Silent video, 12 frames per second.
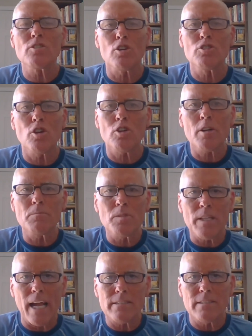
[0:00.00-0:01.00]
our
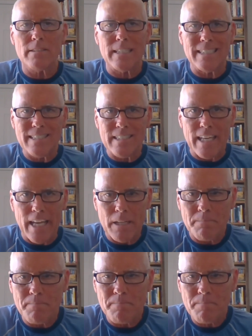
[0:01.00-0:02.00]
circumstances can seem,